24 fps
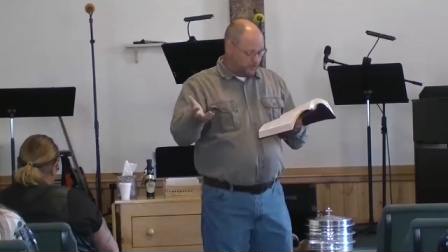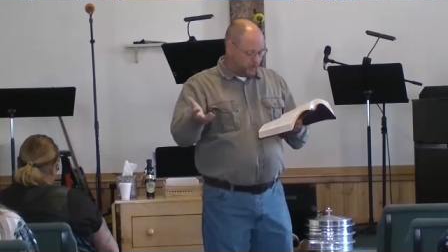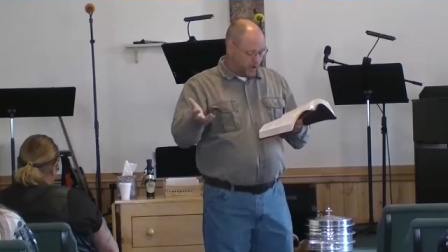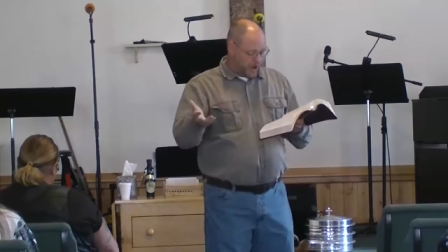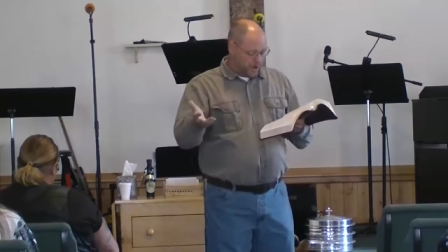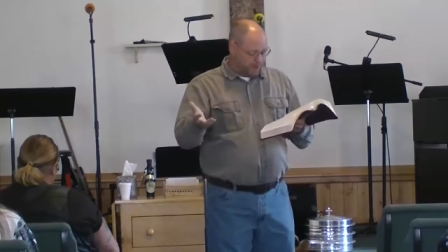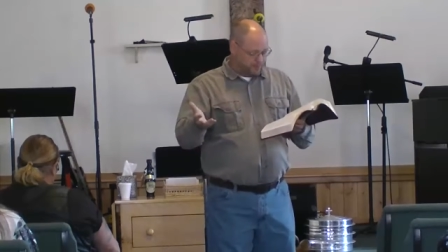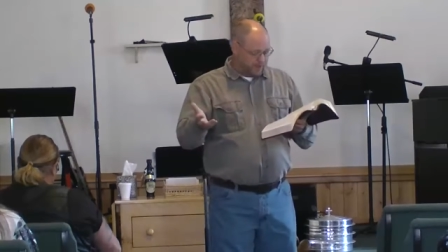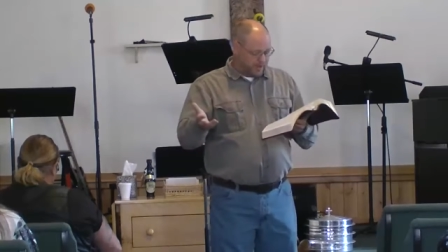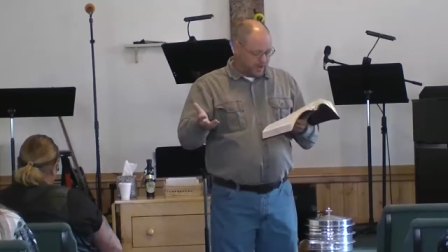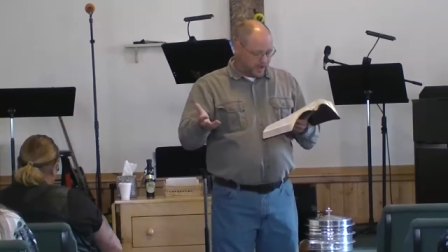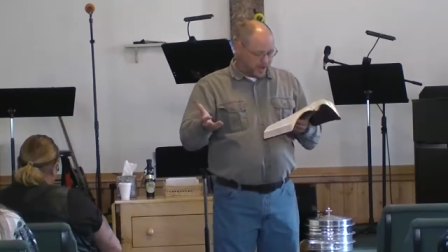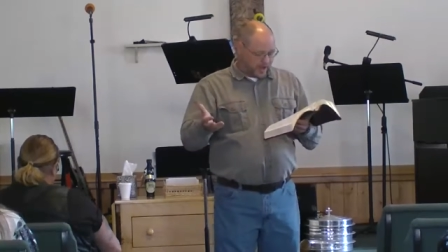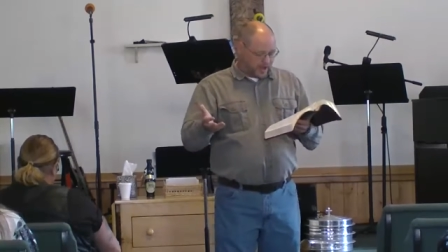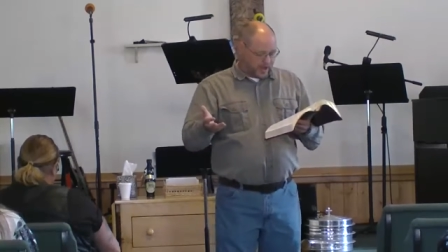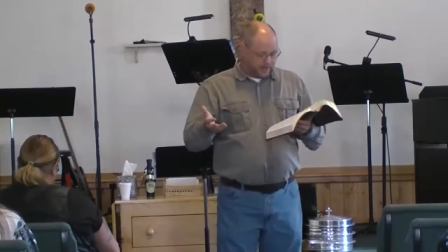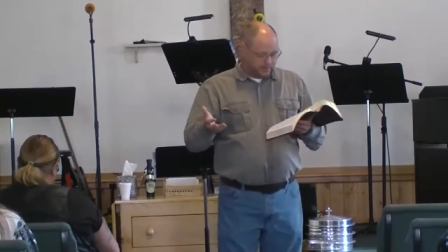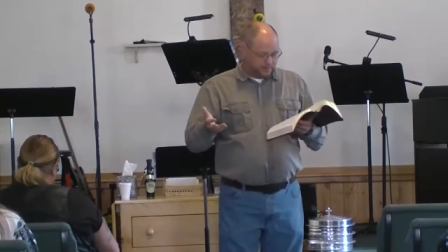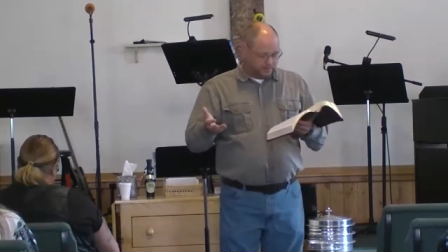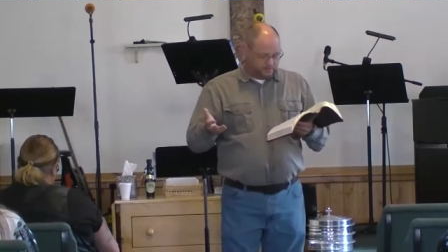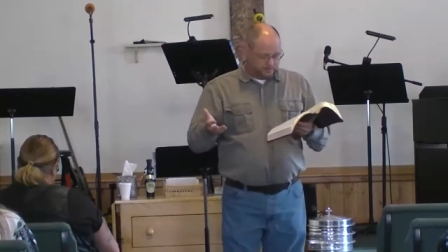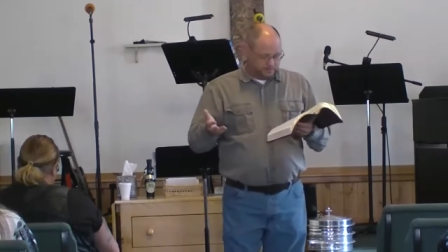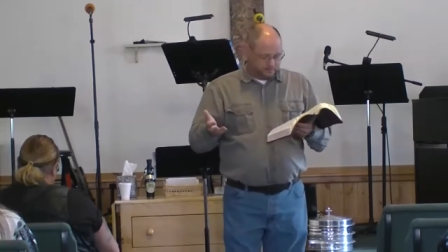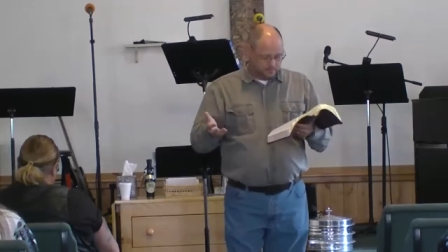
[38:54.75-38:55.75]
rob
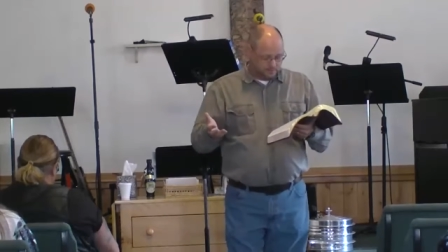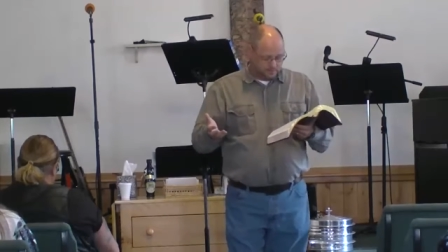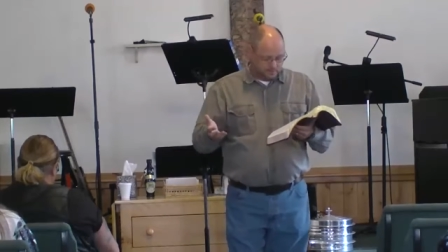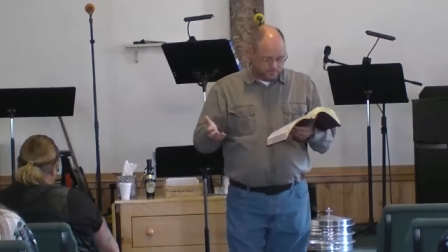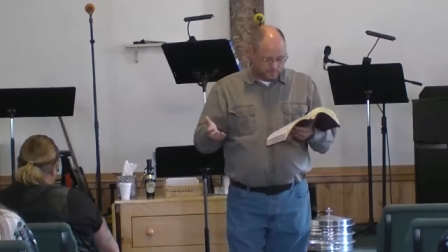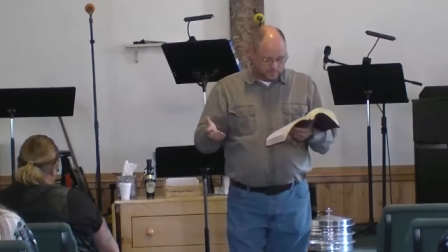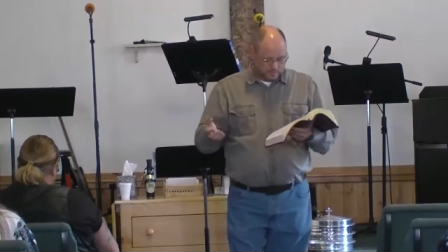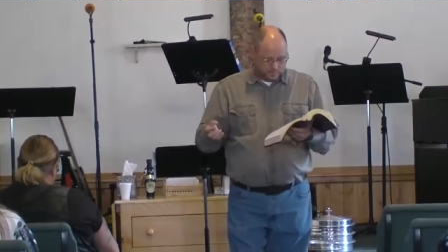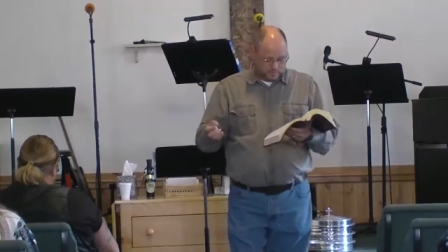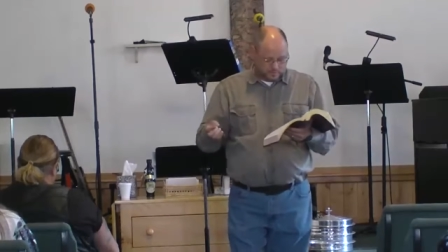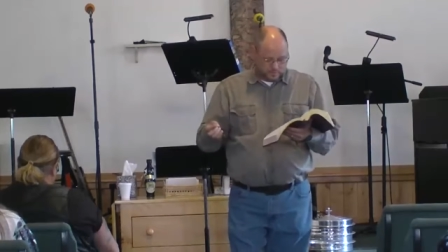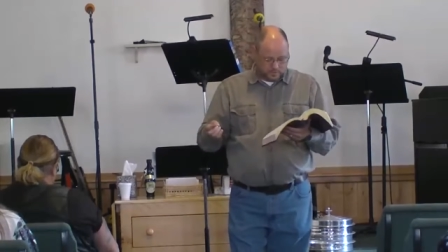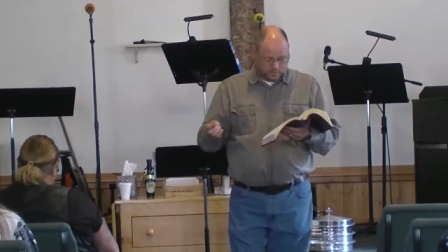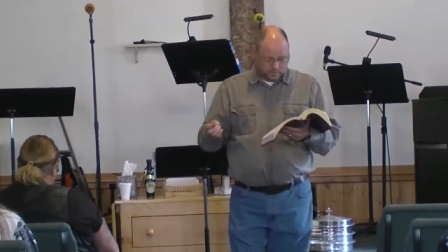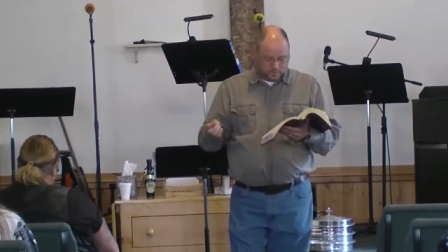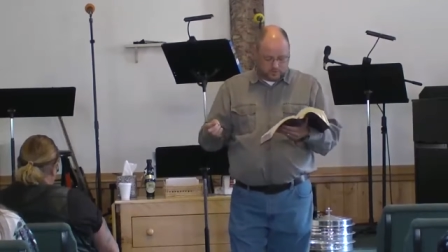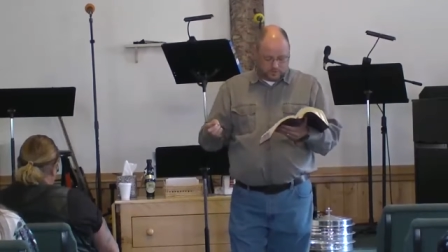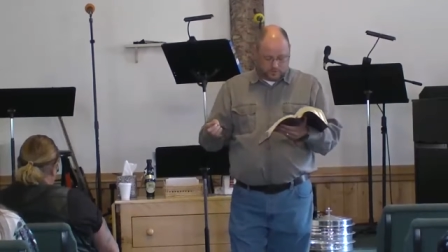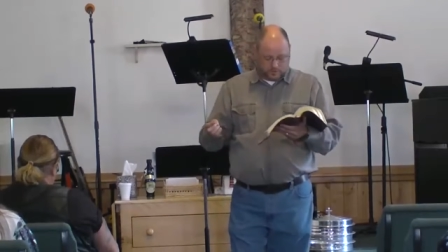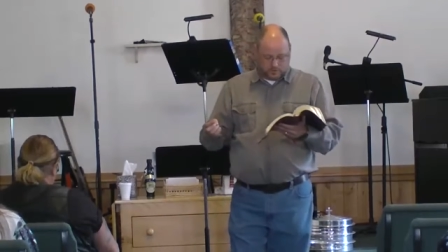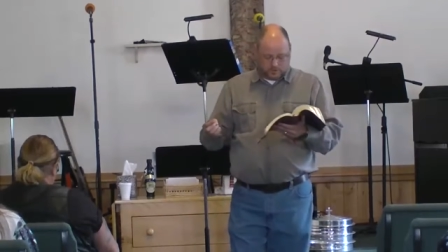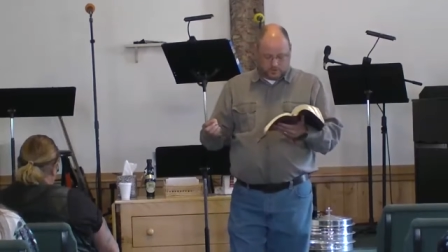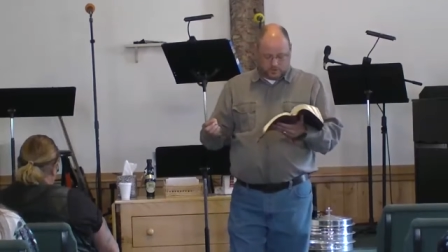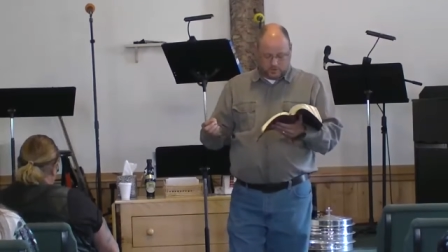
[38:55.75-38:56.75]
God?
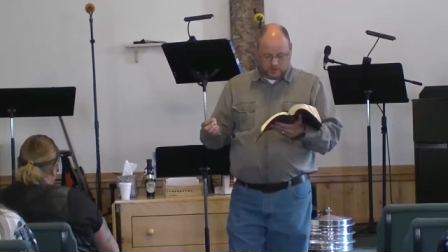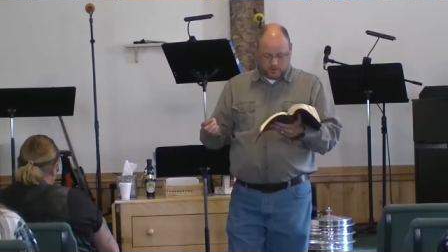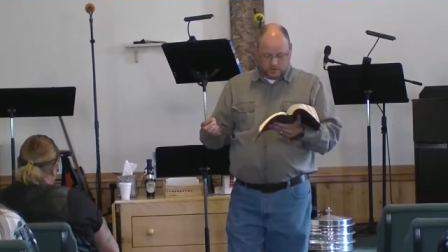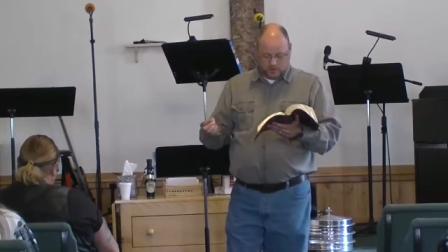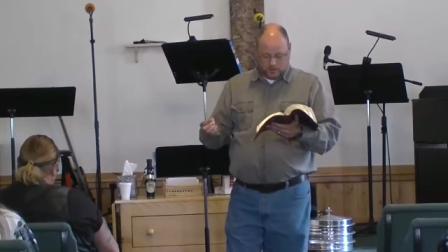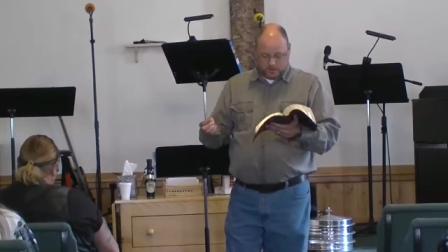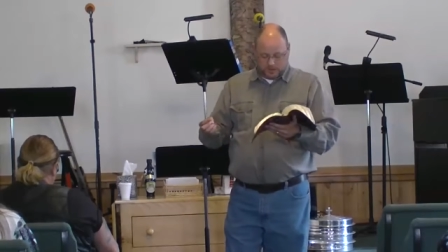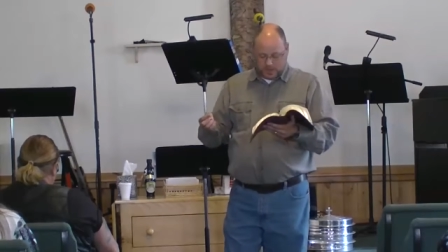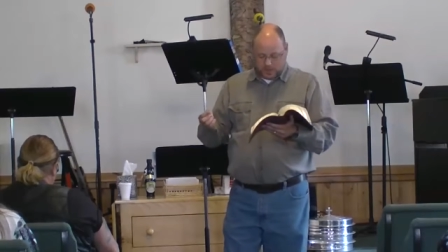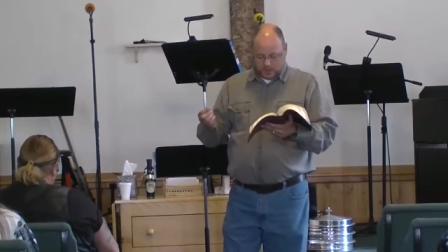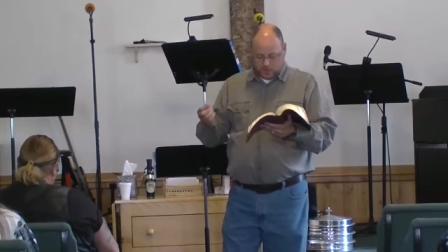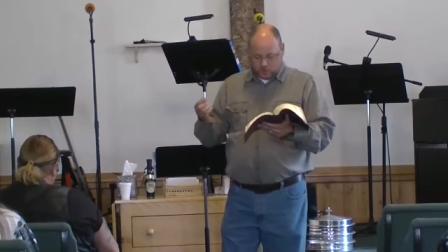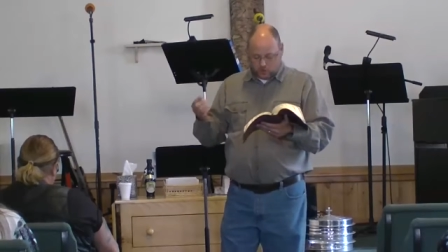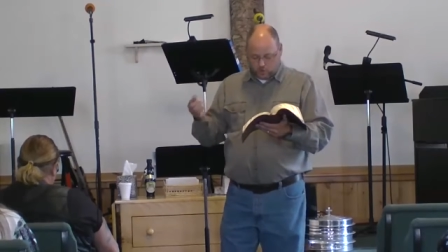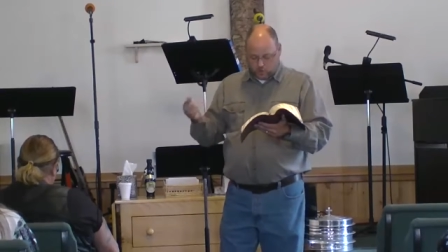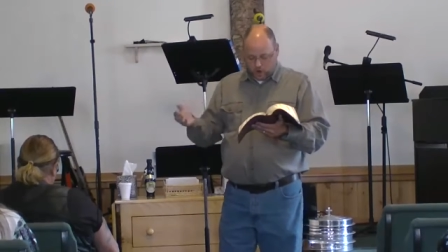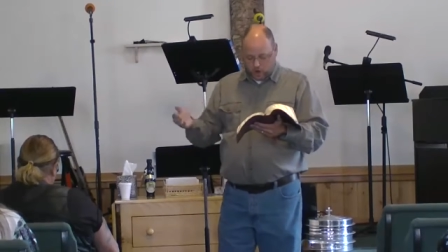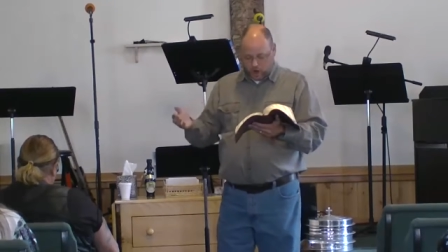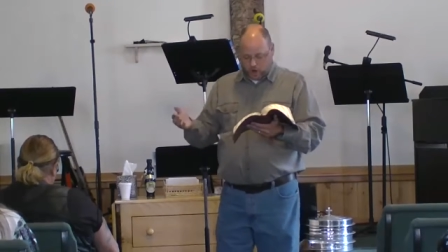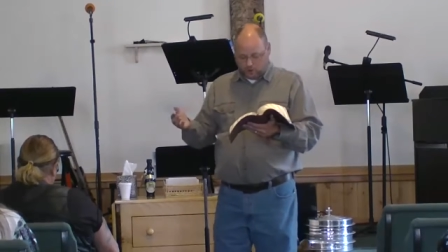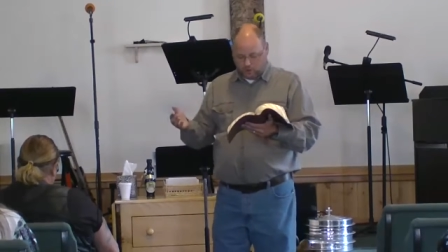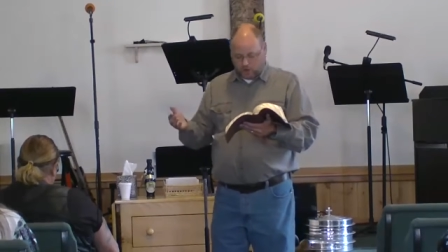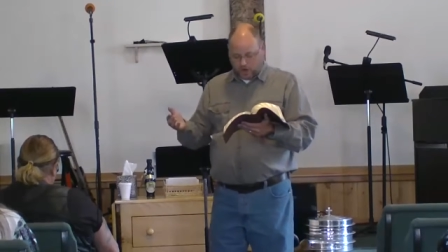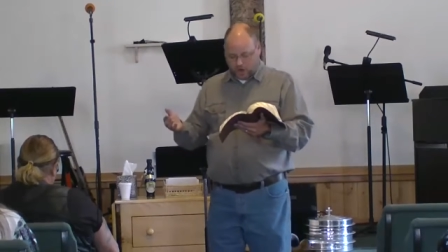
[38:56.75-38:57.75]
Yet you
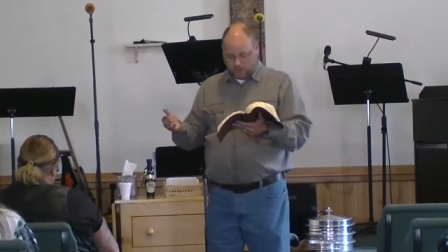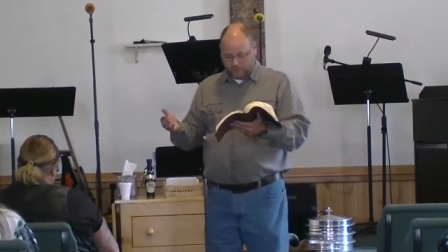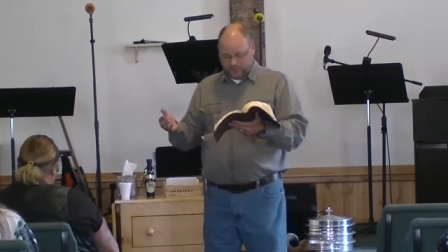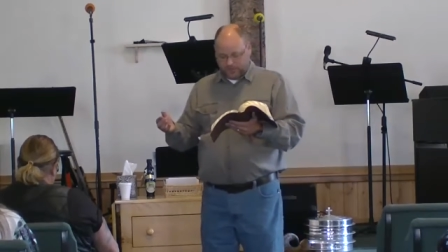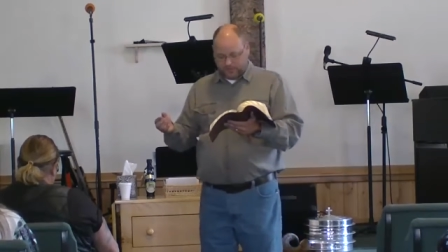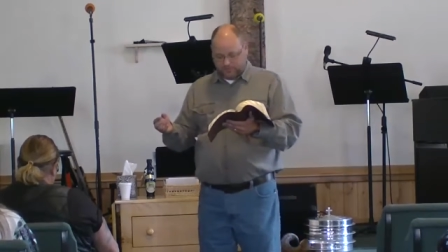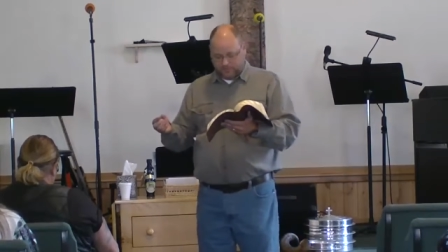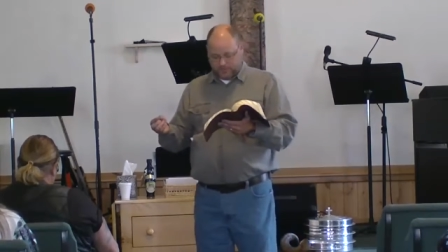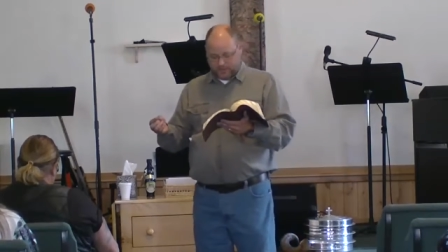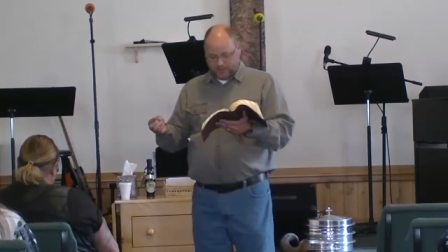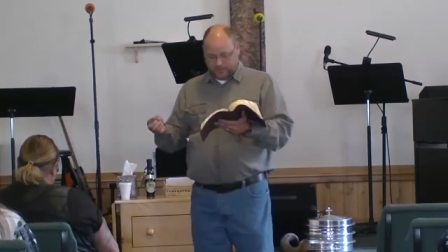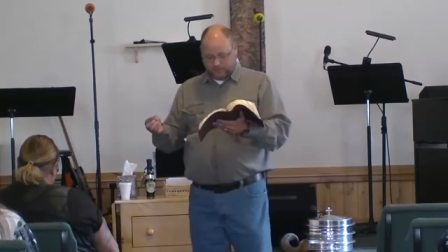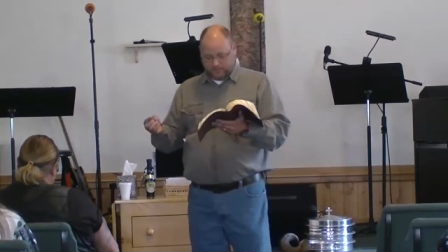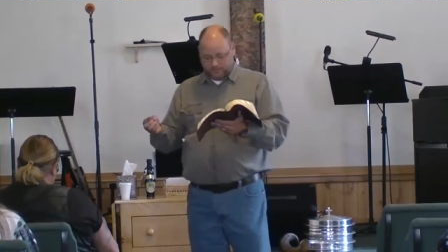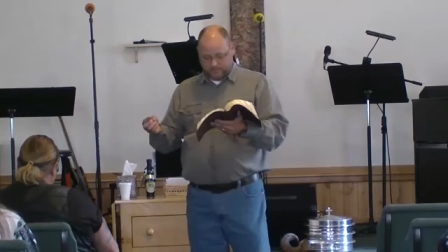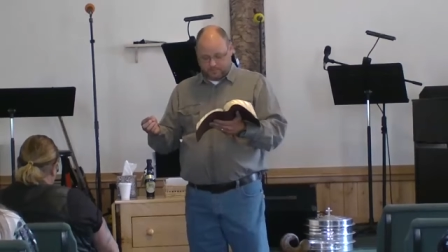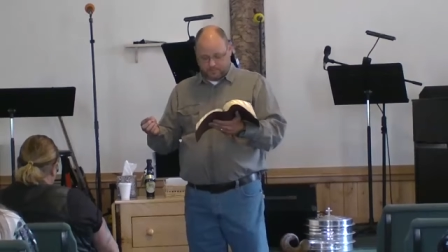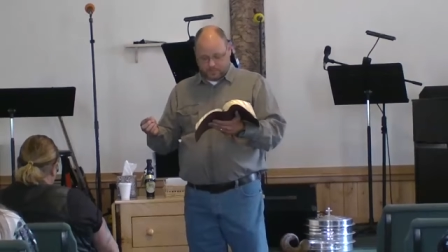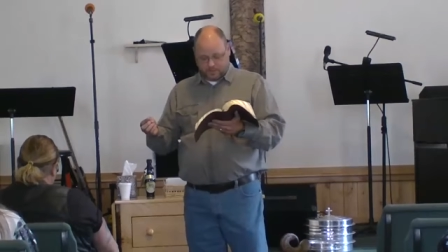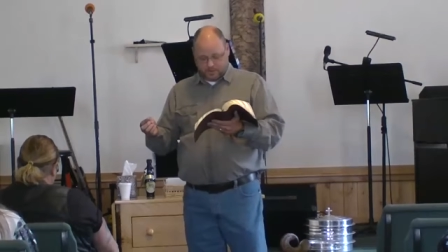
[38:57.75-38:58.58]
are robbing me.